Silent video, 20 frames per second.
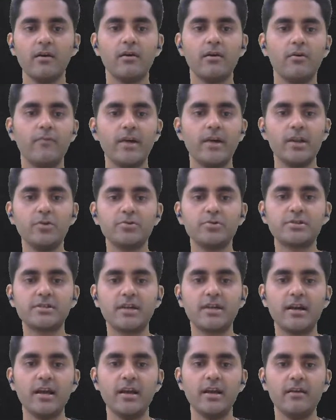when you
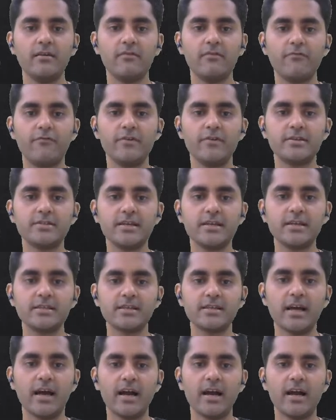study physics
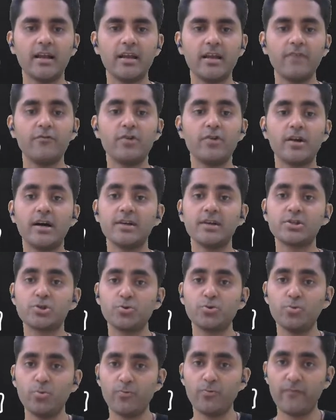and if you are asked
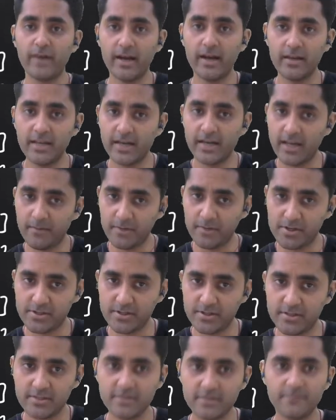to find the
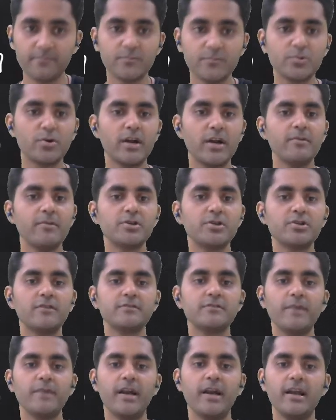dimensions. So dimension of
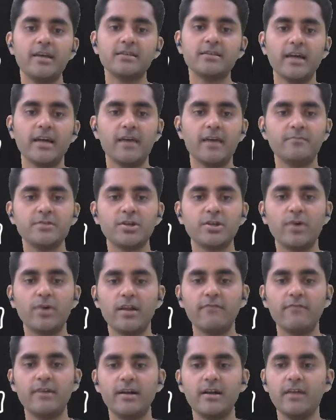speed is m0
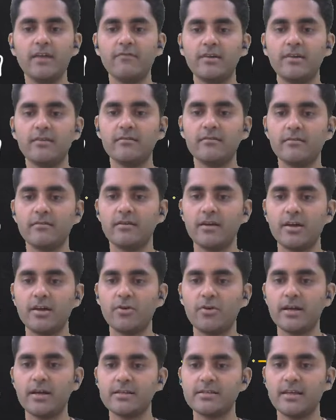l1 t1. Here you
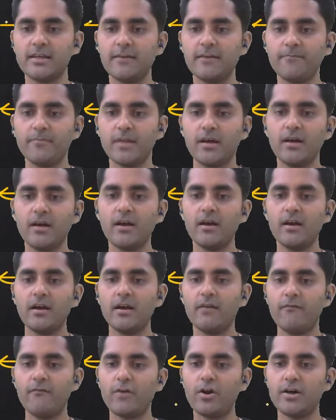can see
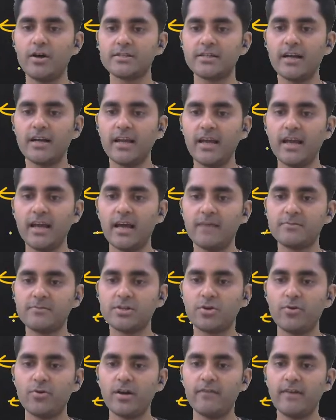velocity m0
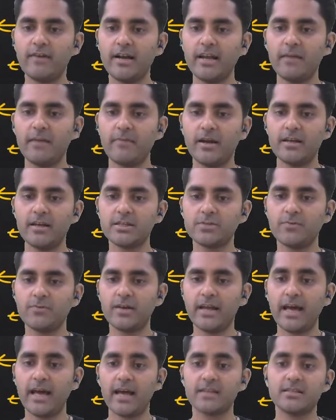l1 t minus 1,
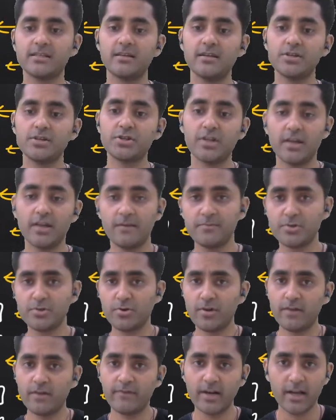acceleration m0
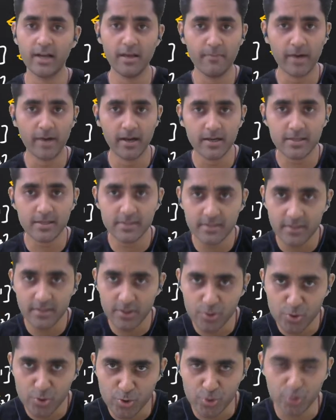l1 t minus.
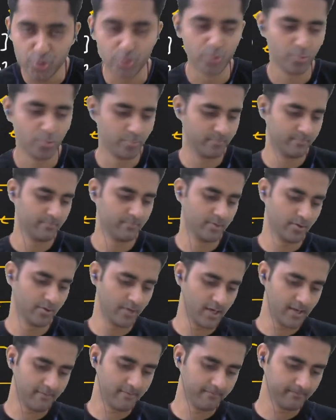
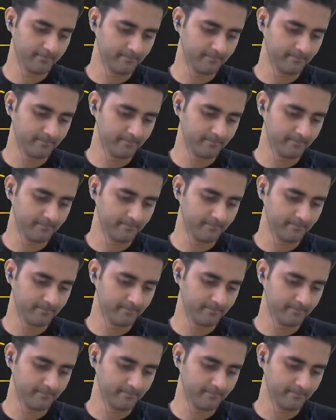Okay.